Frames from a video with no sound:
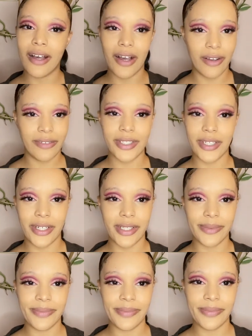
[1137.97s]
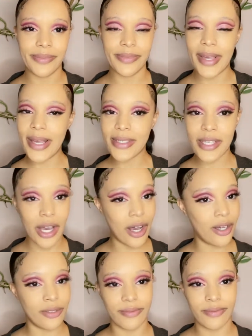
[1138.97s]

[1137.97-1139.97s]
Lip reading: of sun. It's gone.